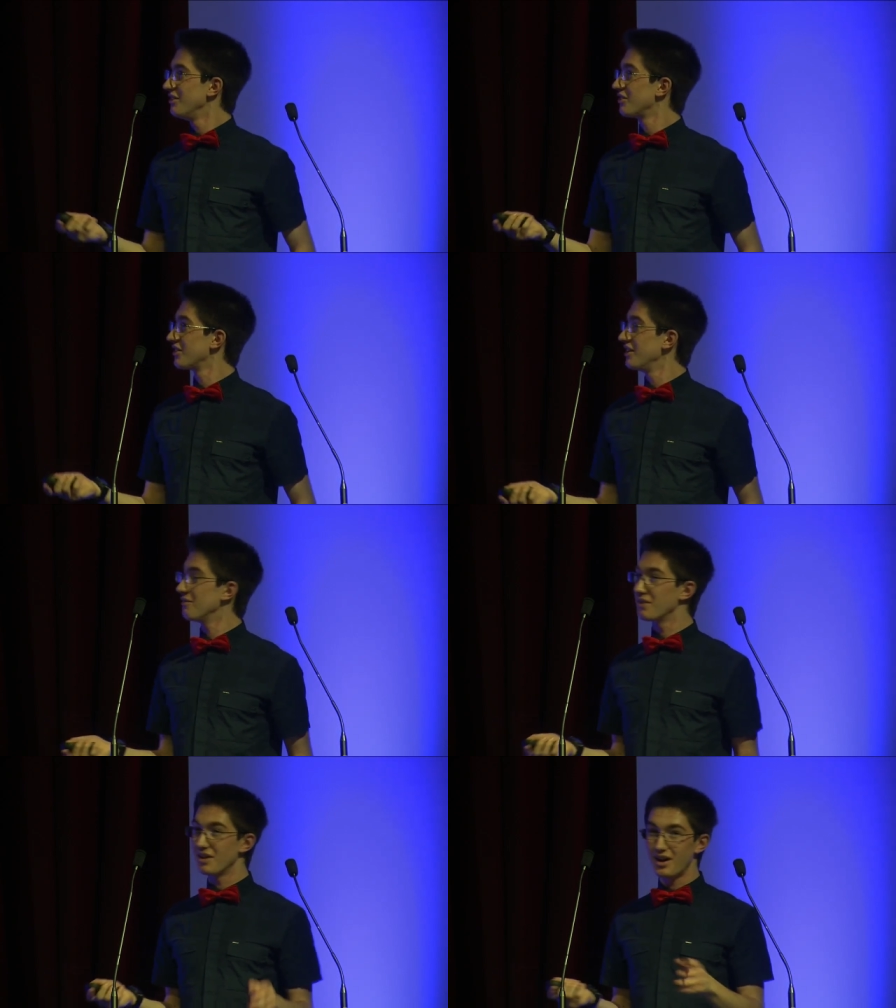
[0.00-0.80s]
you see,
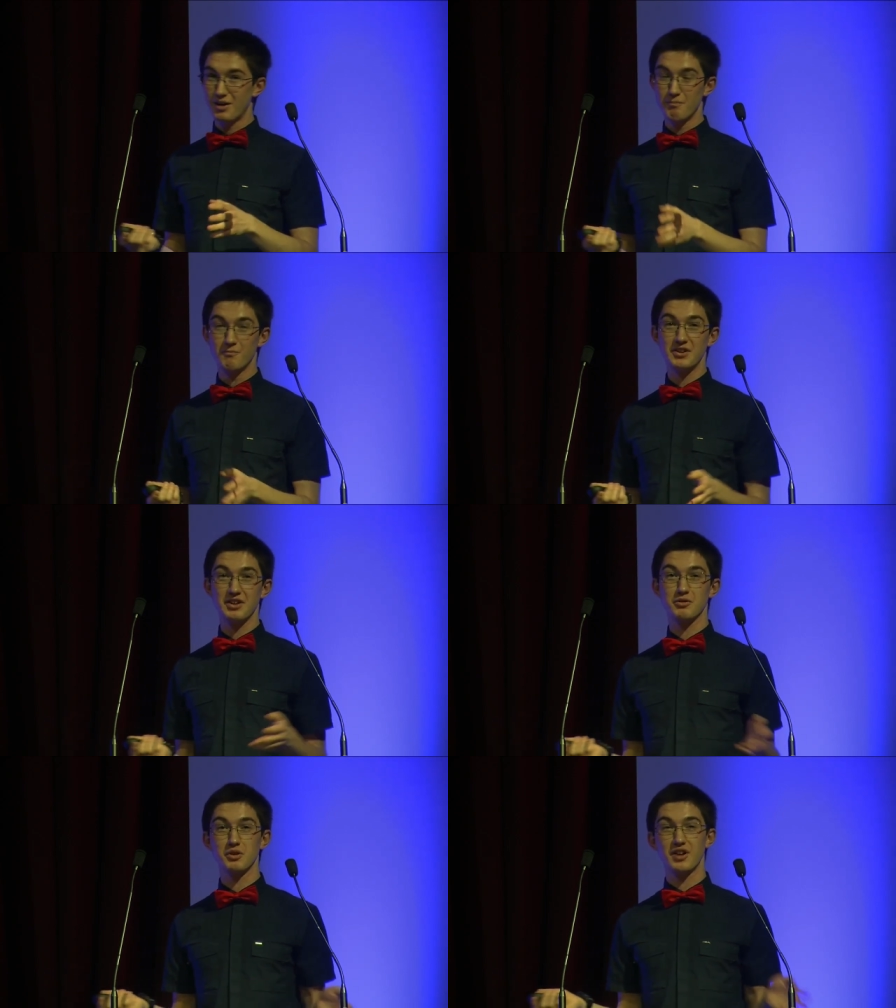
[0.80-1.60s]
um, these
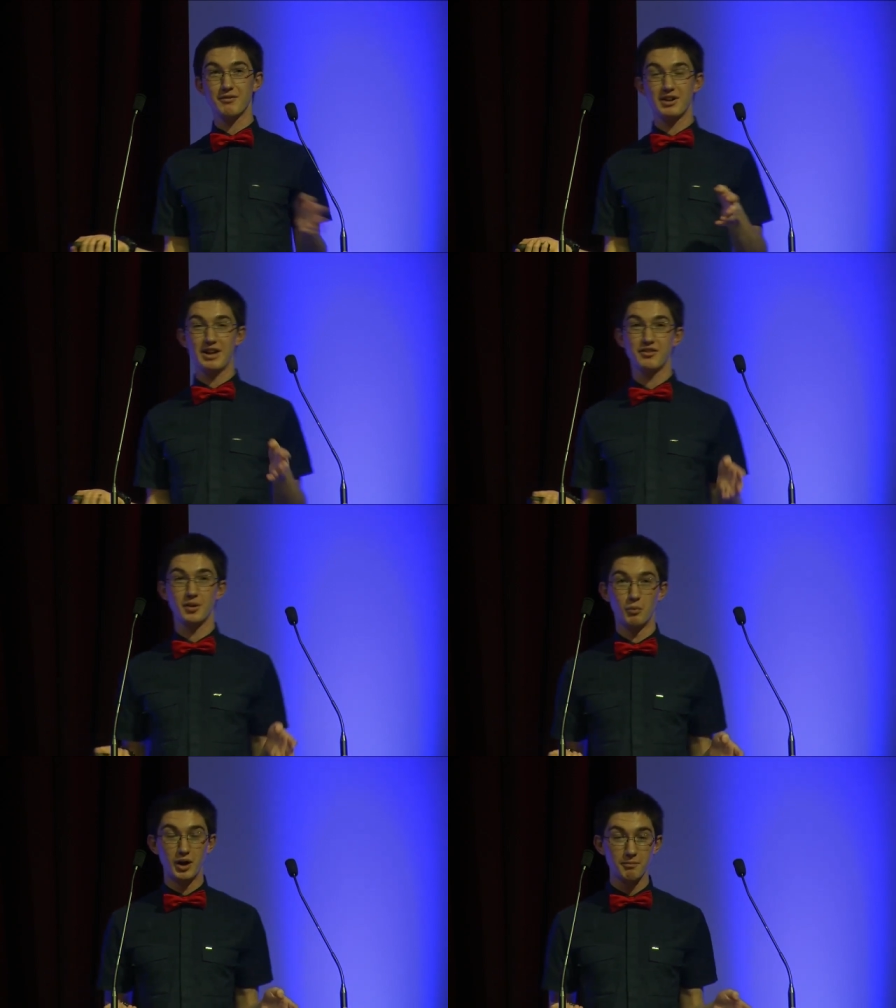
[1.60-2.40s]
asteroids have to land
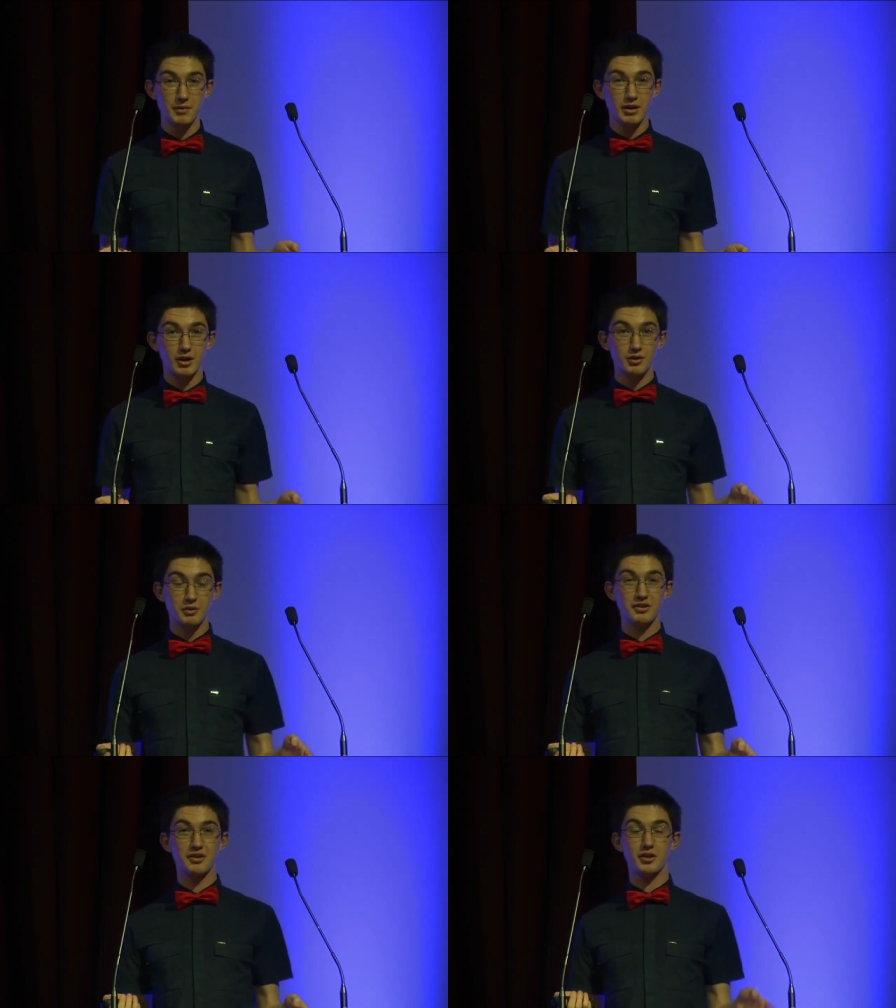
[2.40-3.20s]
somewhere. As long
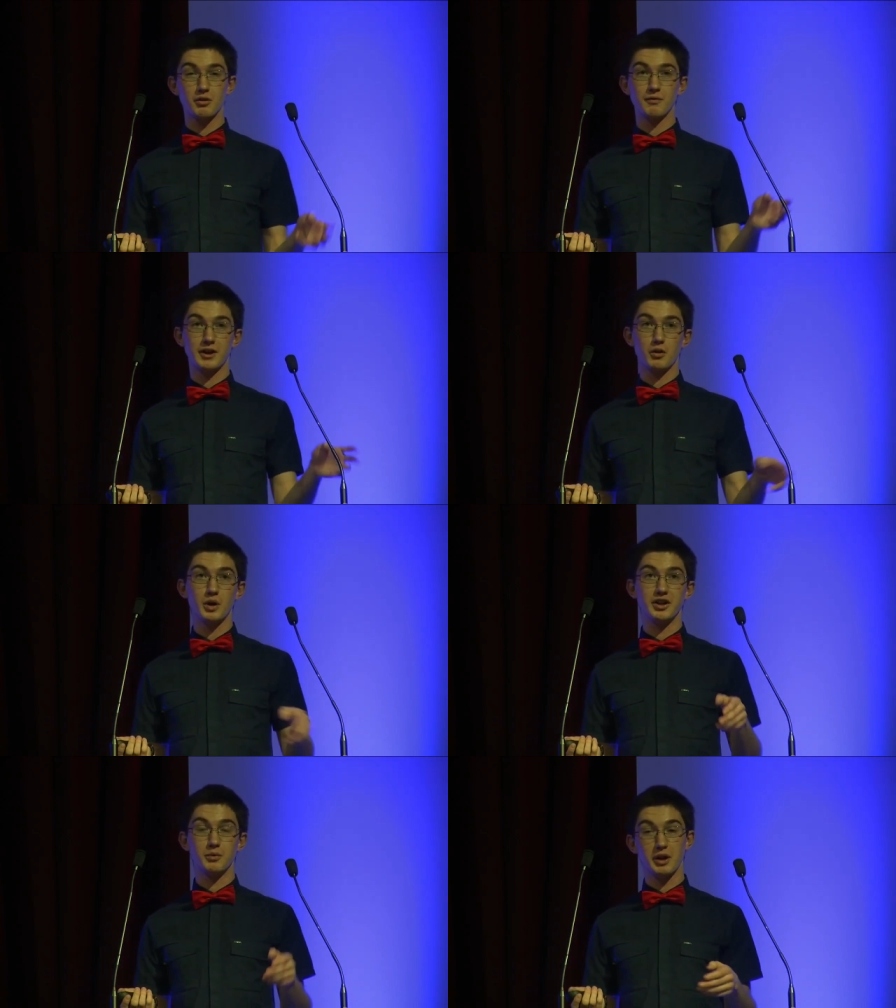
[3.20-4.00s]
as it's along the
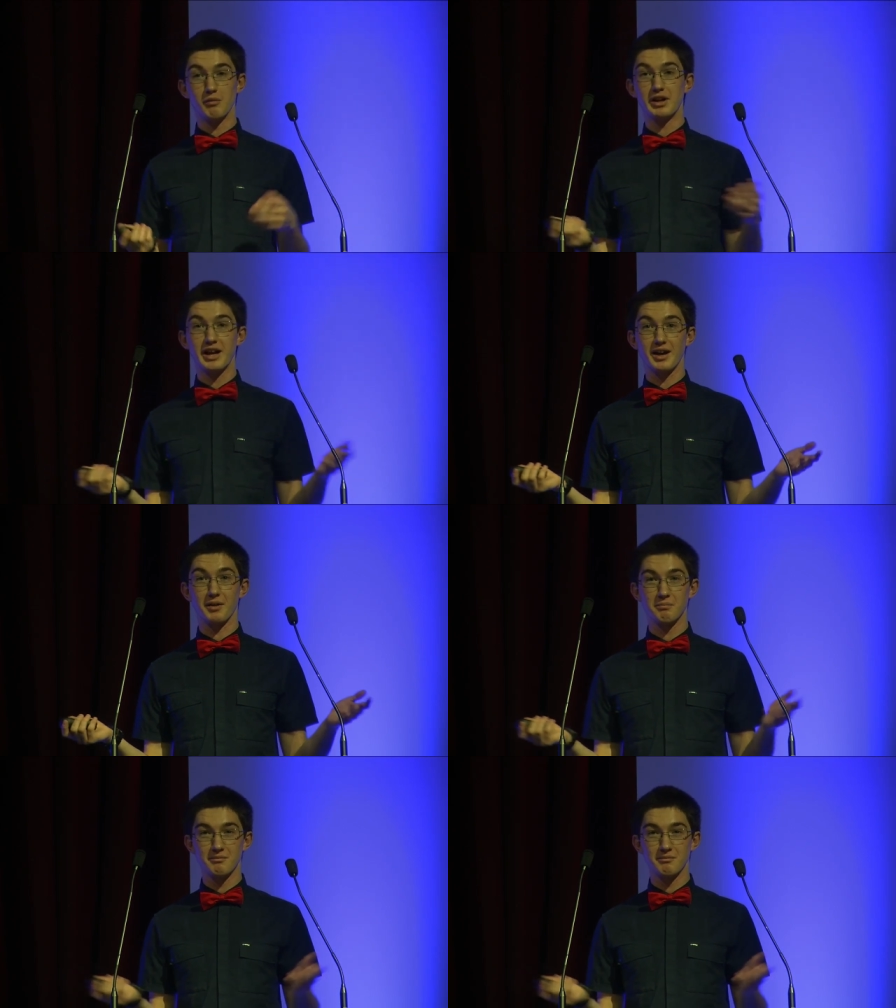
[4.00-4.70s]
equator, we don't really care.